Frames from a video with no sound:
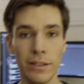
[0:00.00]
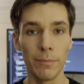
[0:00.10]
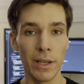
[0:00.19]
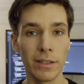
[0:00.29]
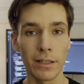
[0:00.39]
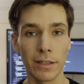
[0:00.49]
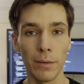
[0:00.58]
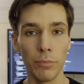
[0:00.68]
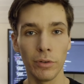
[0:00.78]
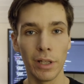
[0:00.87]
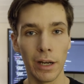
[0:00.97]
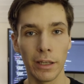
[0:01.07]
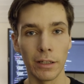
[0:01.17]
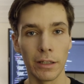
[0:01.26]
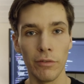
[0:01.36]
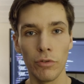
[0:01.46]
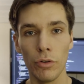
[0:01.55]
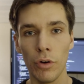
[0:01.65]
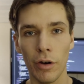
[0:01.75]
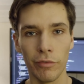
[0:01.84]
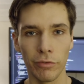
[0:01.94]
the best example that I can give you
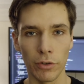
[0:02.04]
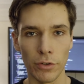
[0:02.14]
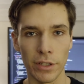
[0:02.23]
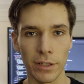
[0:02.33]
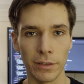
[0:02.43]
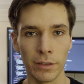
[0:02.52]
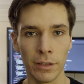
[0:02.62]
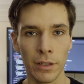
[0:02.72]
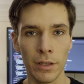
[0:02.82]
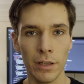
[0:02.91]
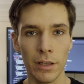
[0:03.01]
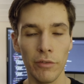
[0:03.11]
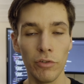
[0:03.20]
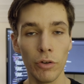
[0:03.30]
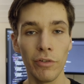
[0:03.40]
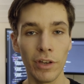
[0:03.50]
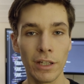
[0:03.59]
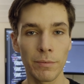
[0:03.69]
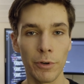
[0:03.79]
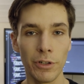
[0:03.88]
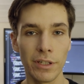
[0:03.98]
of a flow state. If you've
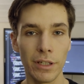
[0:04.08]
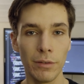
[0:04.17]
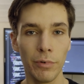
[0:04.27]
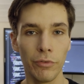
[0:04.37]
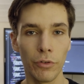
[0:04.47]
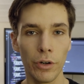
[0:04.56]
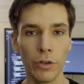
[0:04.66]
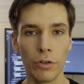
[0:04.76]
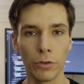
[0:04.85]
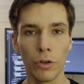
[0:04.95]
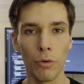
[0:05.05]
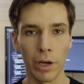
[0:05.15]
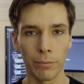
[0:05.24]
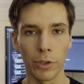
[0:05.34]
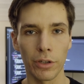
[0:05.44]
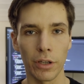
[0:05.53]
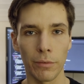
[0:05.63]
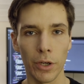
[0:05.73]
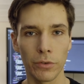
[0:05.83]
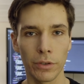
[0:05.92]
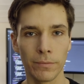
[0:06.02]
experienced it before, you'll know what I'm talking
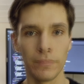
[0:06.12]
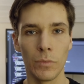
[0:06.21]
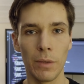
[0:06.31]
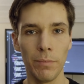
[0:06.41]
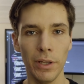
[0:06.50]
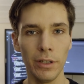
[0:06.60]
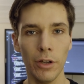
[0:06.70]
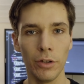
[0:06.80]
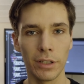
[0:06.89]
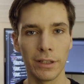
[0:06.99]
about. Depending on the